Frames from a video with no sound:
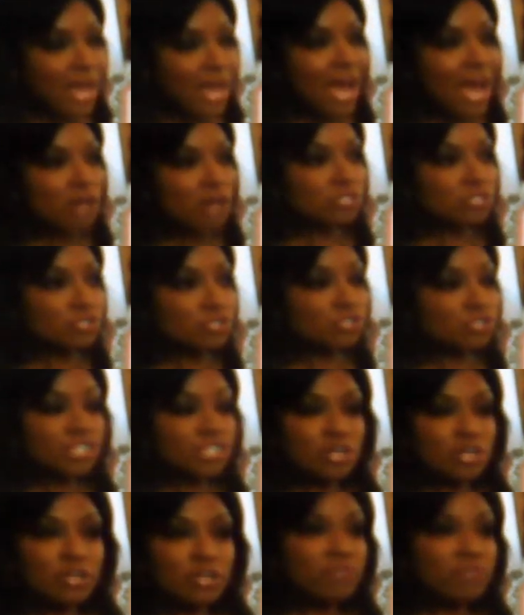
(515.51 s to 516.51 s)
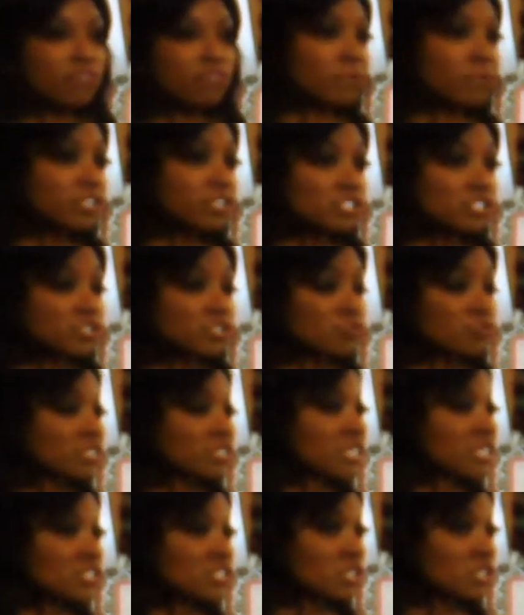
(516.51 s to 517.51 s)
how to share information
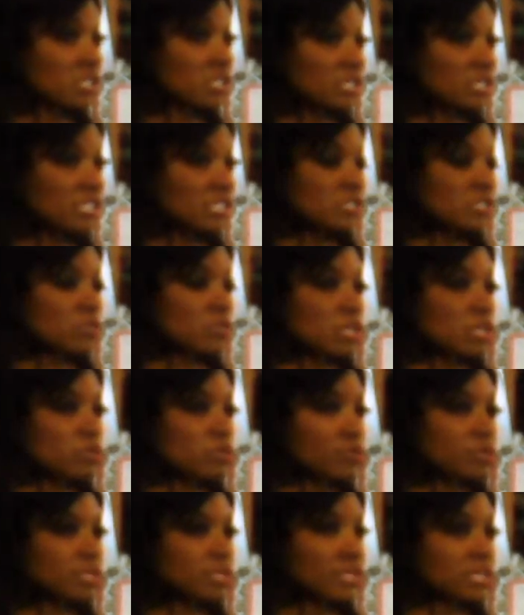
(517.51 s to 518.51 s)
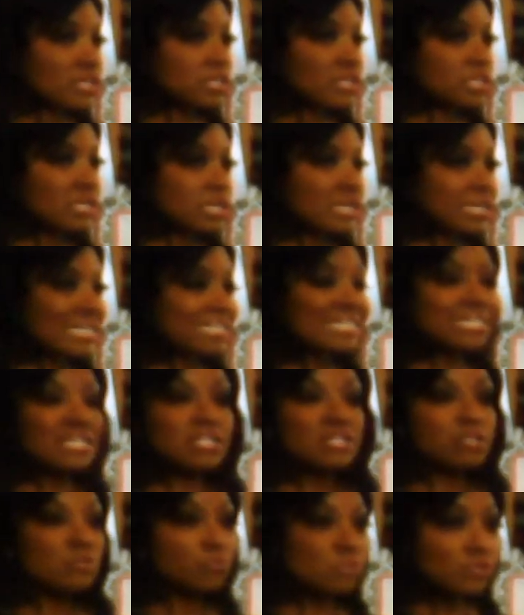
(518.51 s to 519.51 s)
strategically so that you can get the
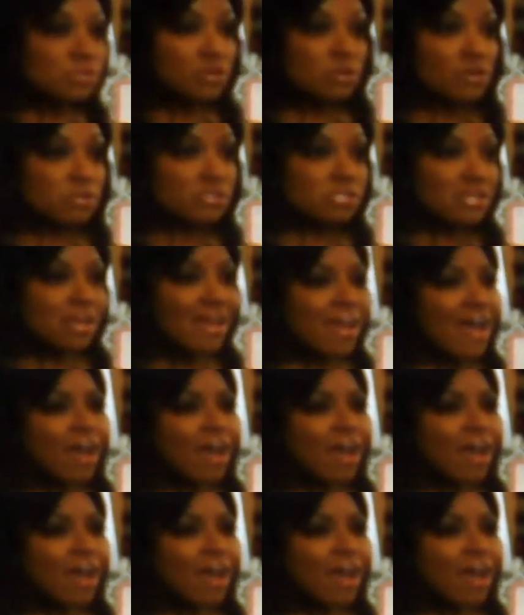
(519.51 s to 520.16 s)
intended results,